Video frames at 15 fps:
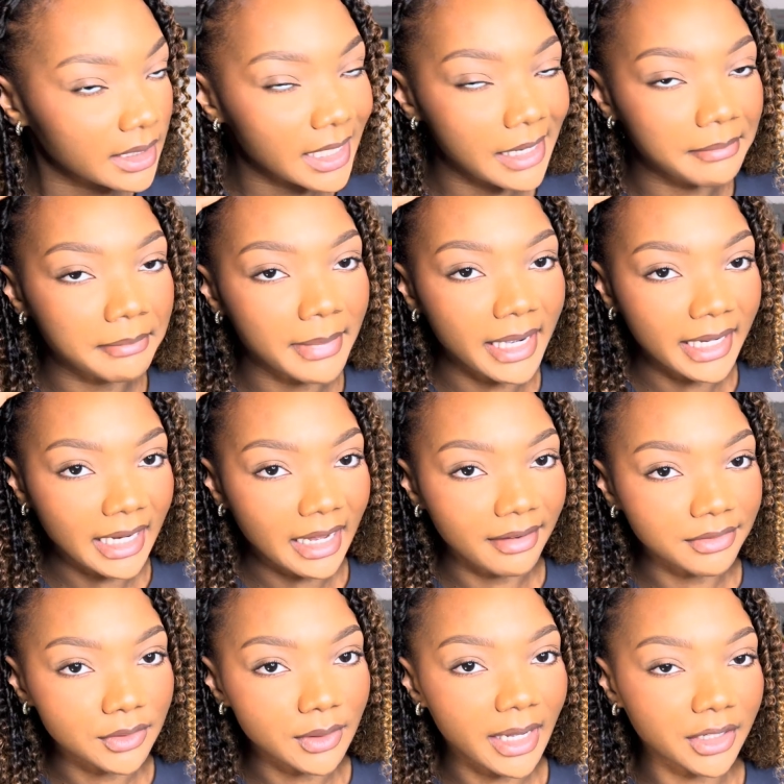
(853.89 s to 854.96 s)
I might
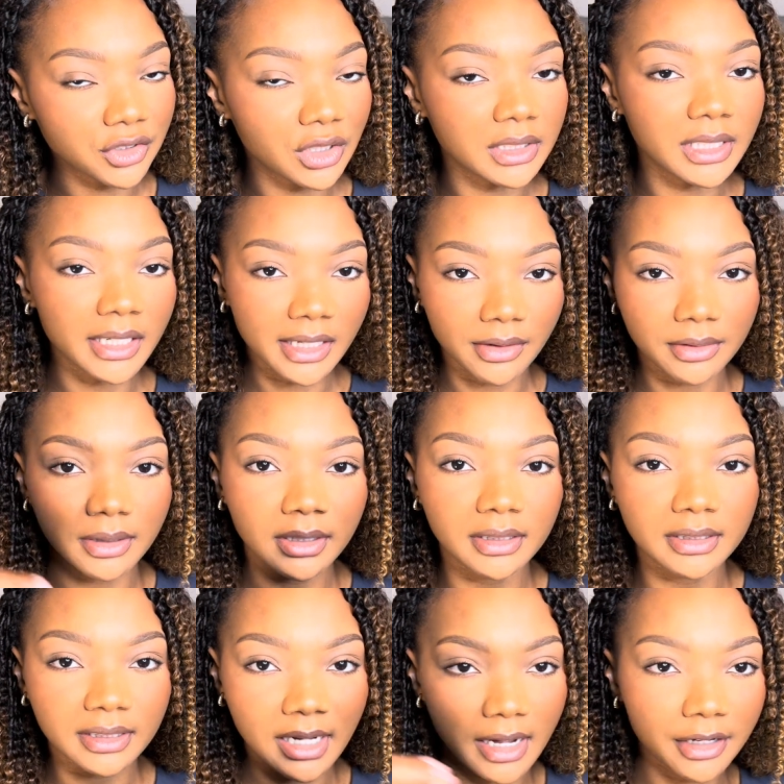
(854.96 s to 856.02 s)
have to actually take out the
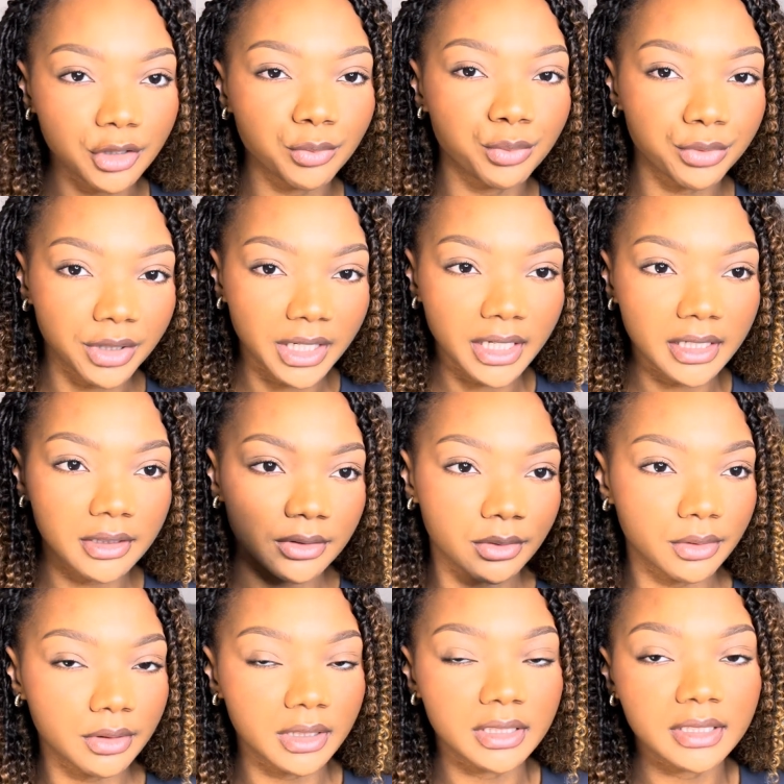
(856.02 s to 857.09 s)
entire braid
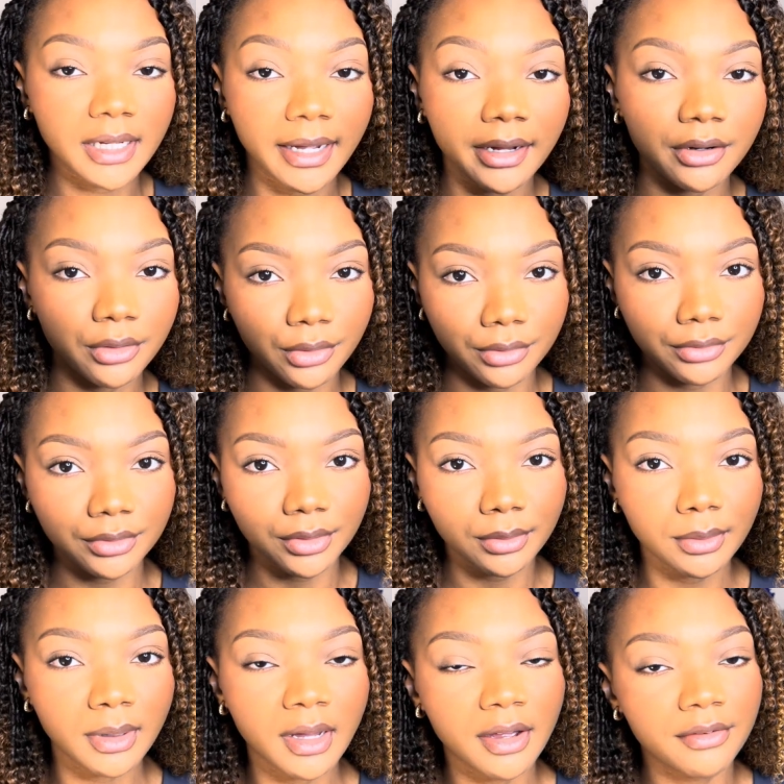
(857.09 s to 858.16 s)
or the entire
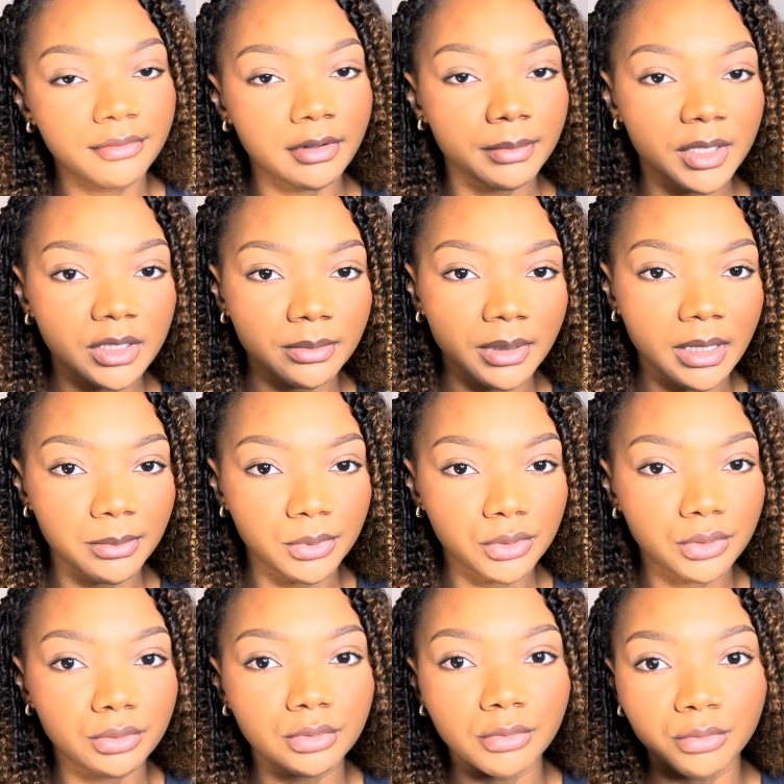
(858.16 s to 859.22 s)
cornrow for me to be able
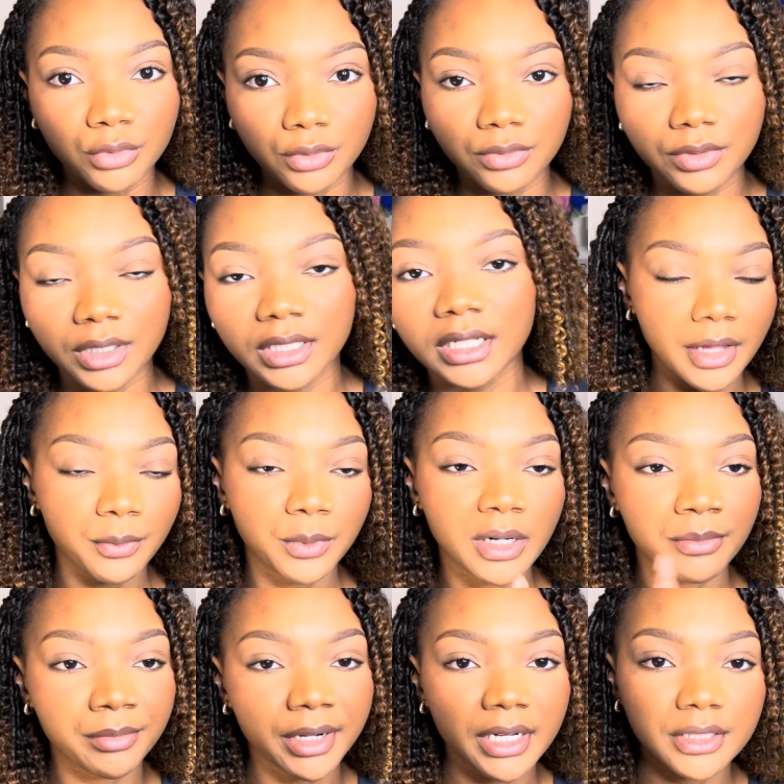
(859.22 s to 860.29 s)
to remove it. And when
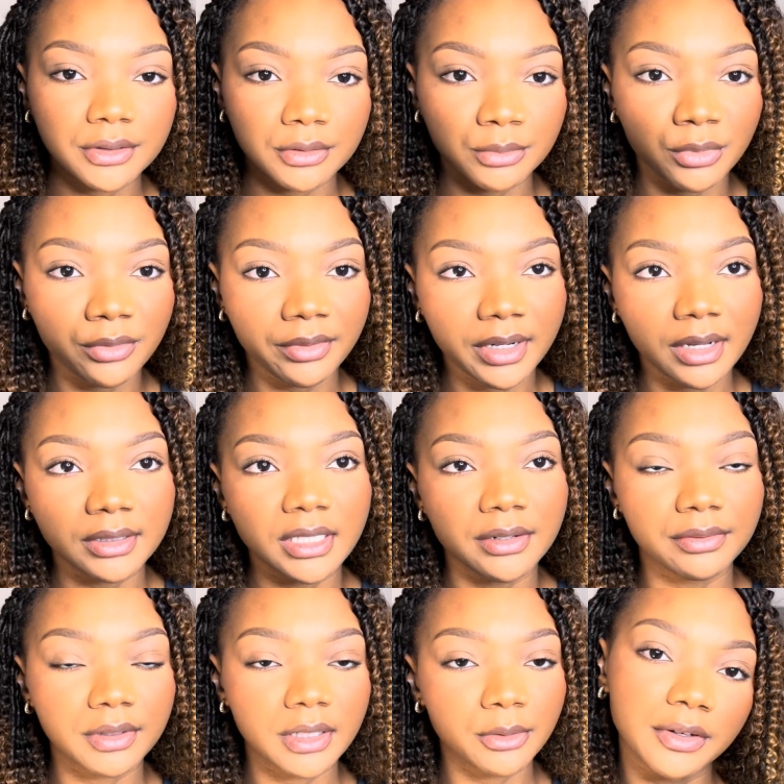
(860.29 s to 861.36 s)
I'm ready to remove it, I'll
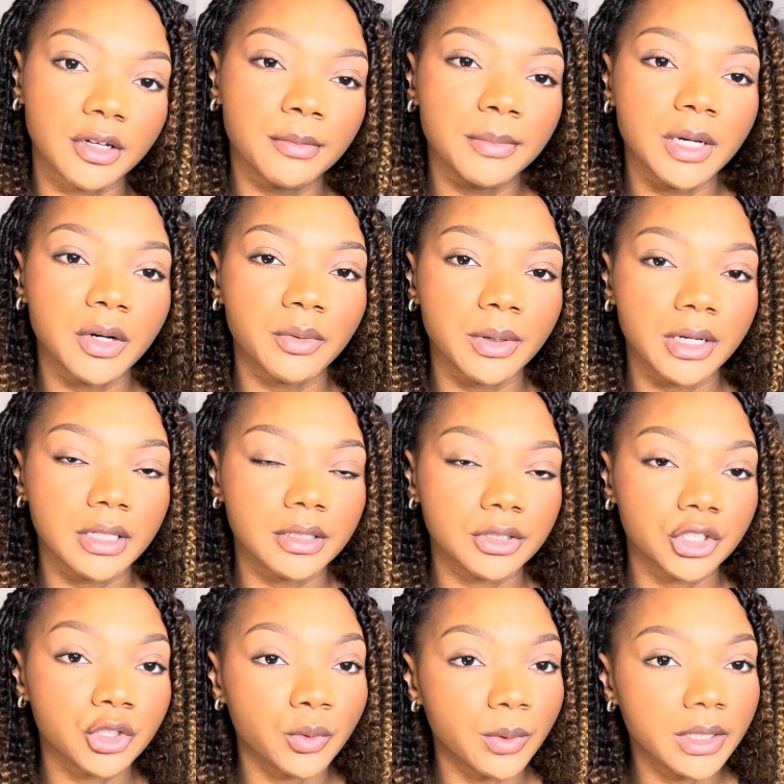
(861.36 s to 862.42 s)
definitely film a quick
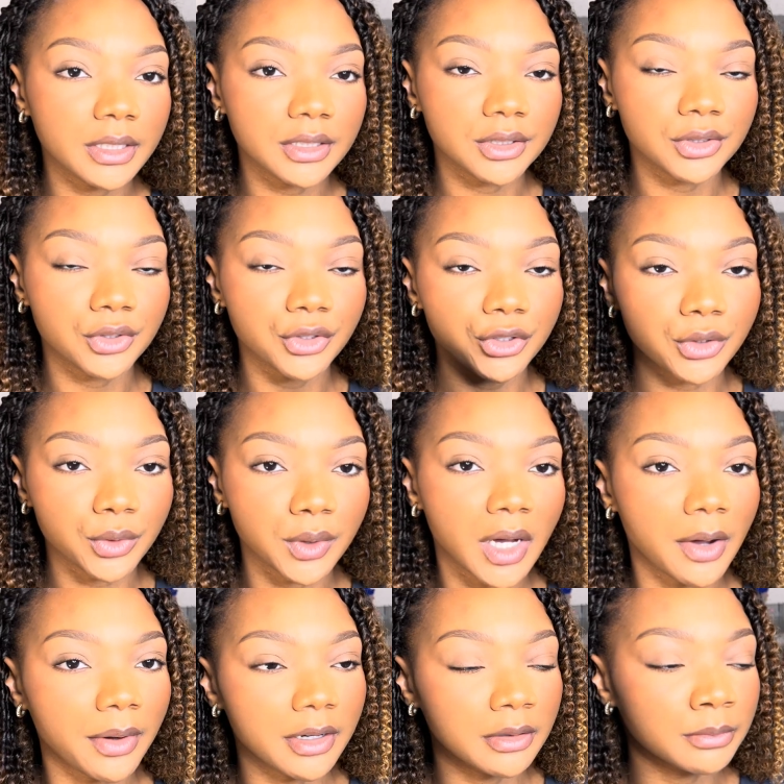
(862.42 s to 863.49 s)
short to show you
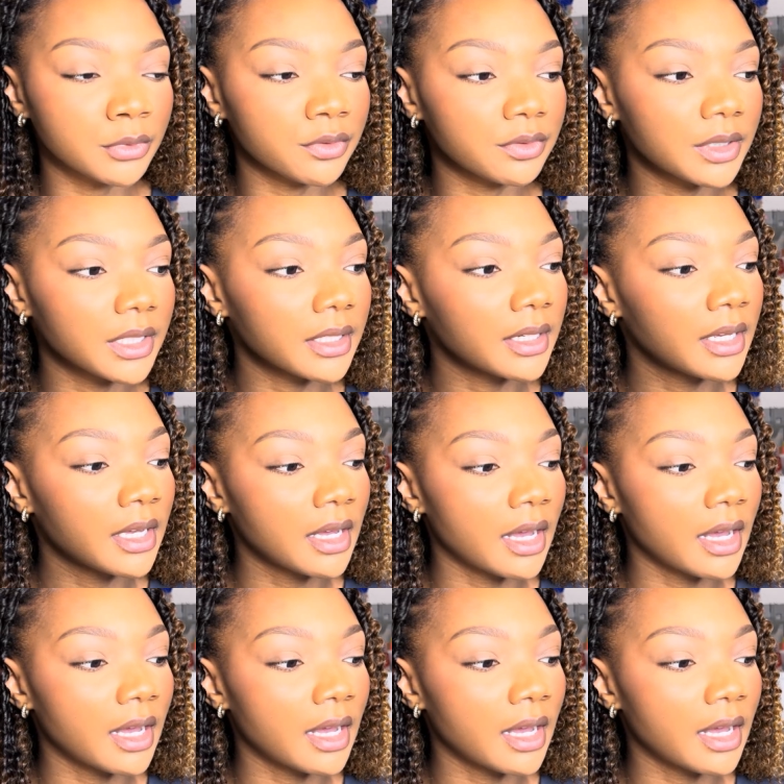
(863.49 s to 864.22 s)
how I removed it.